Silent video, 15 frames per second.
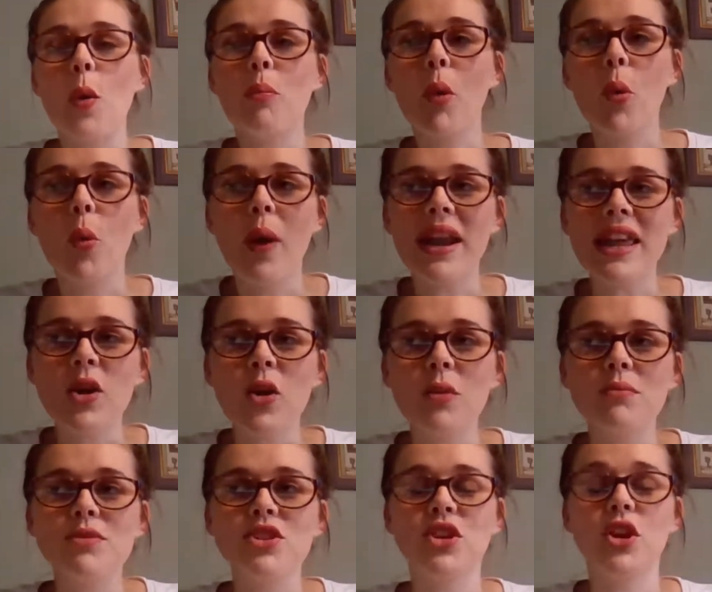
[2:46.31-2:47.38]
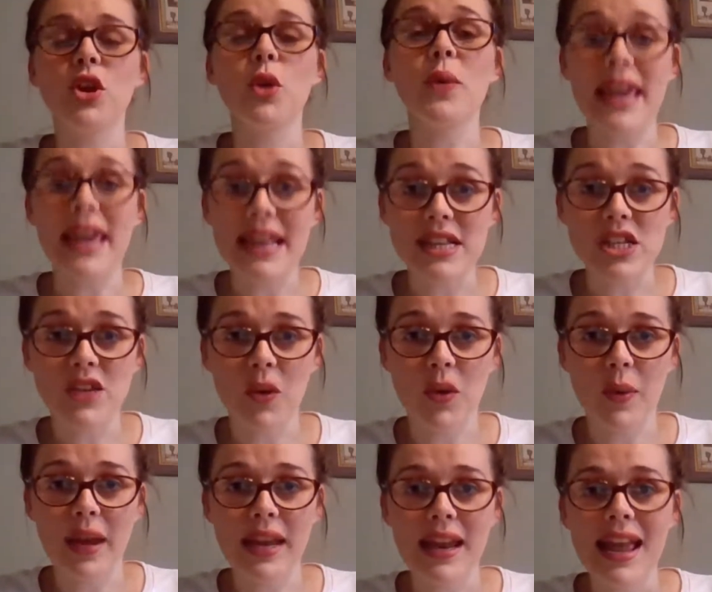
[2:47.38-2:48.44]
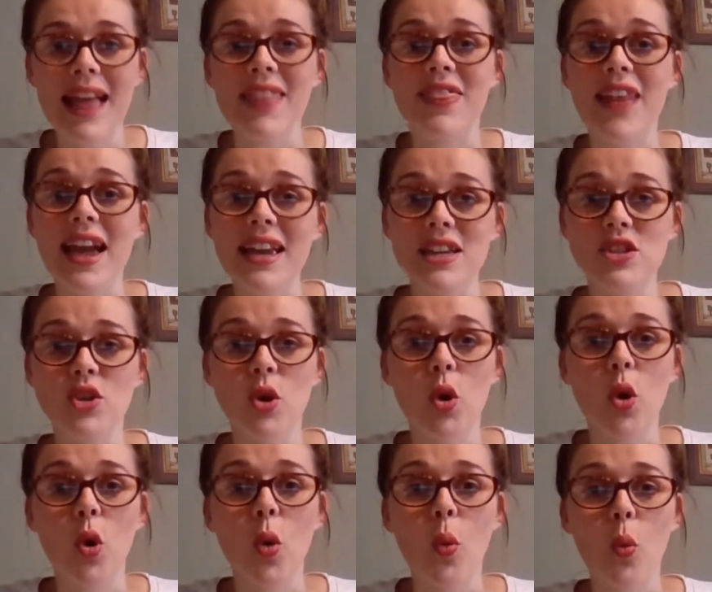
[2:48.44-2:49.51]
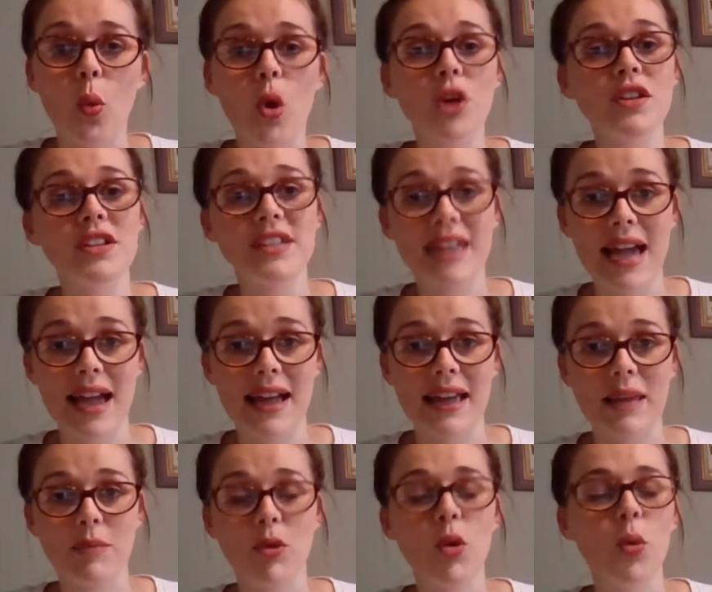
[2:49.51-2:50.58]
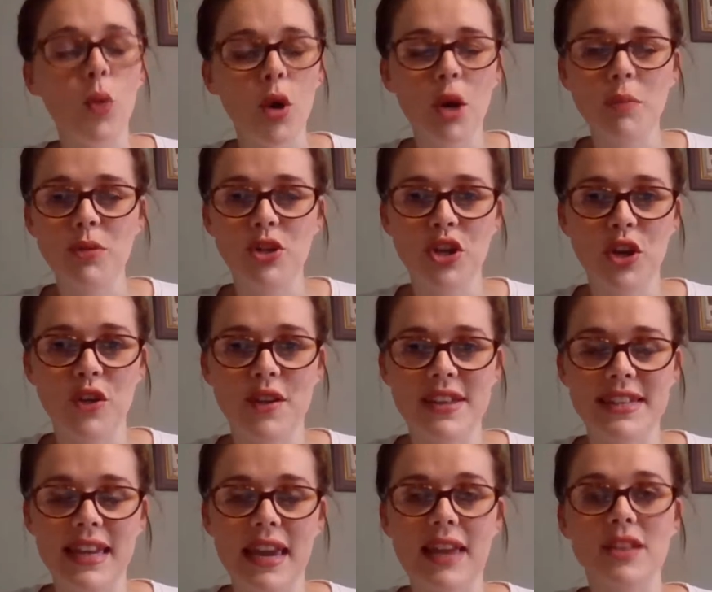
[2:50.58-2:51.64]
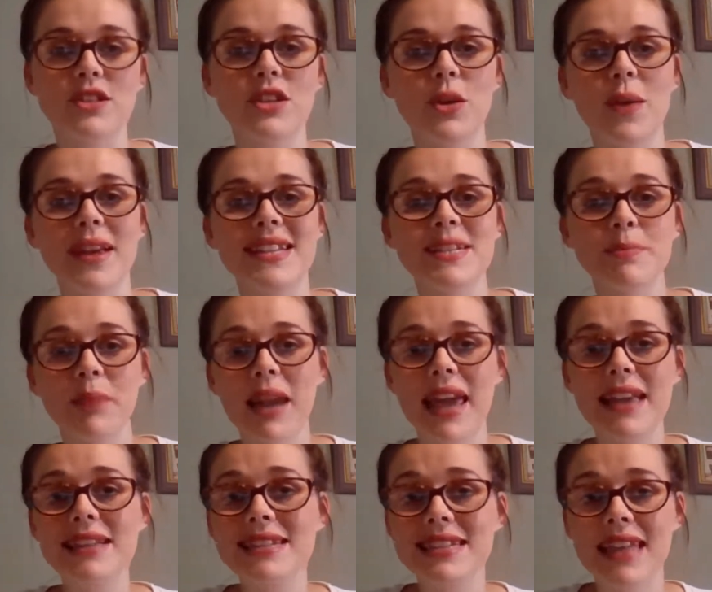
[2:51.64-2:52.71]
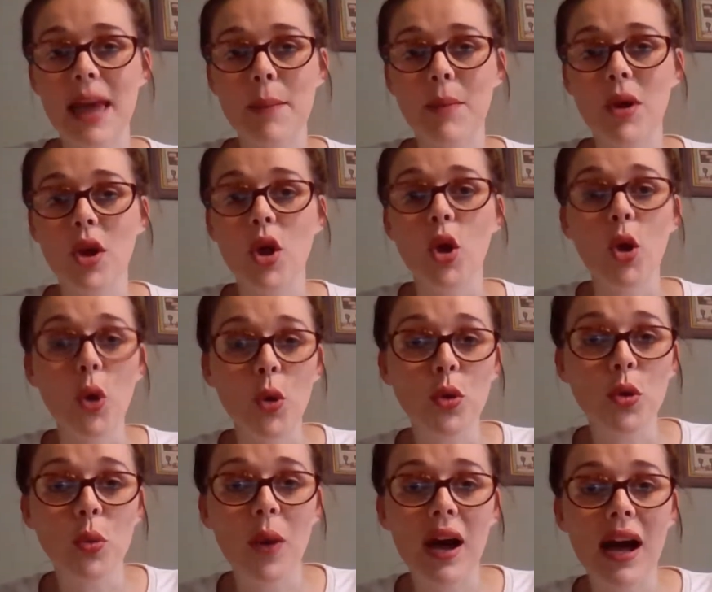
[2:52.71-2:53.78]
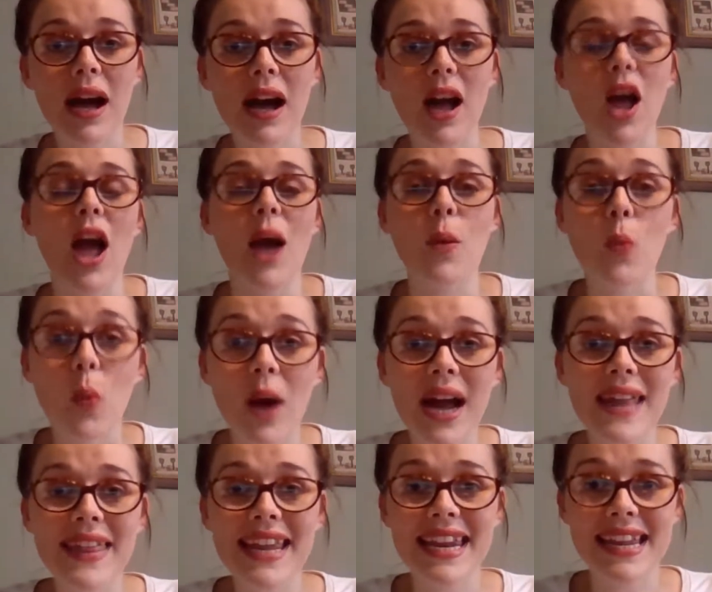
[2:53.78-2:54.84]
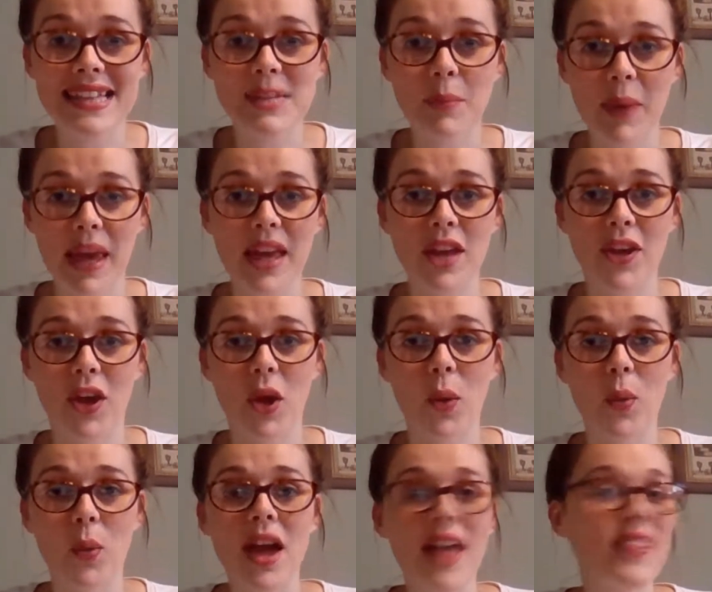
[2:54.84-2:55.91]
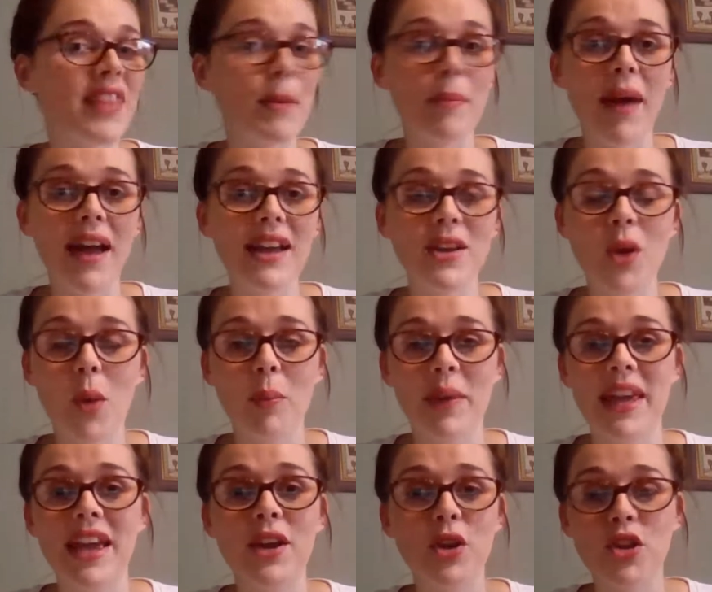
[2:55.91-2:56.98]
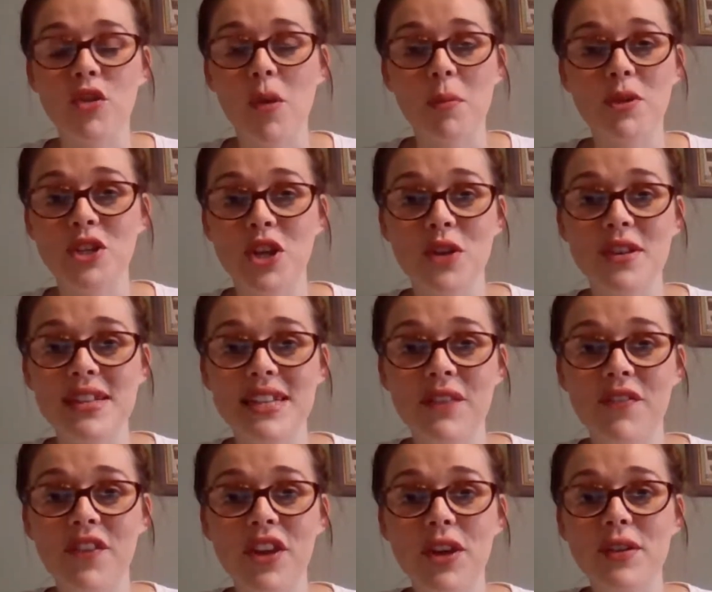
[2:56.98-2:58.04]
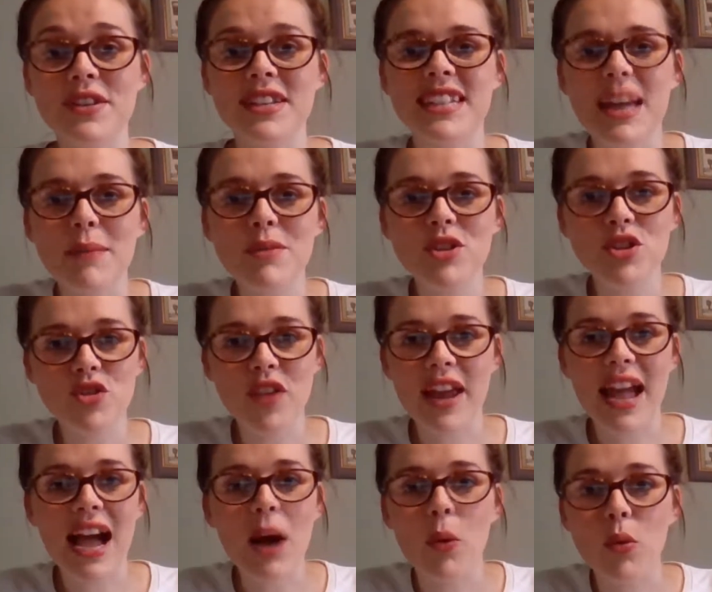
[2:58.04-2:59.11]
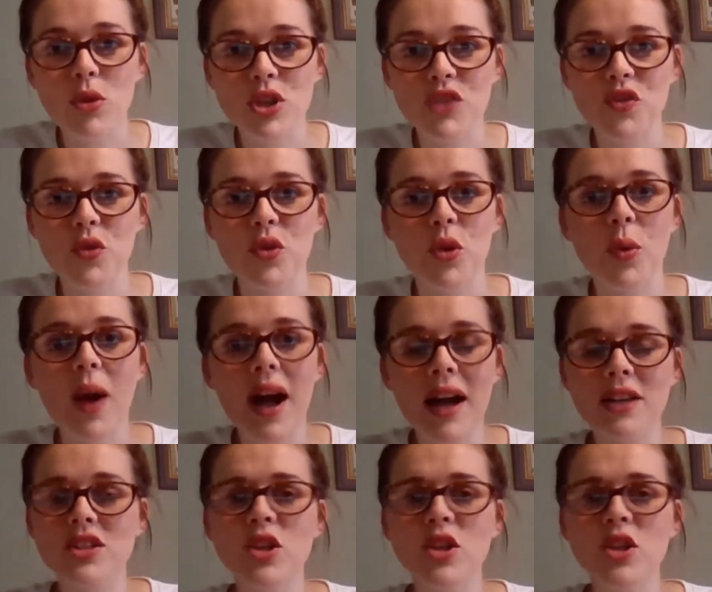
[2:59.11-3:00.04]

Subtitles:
But when it comes to interviewing, that is your one time, your one opportunity to explain to them who you are and why they need to pick you. There might not be another opportunity for you to demonstrate how wonderful you are.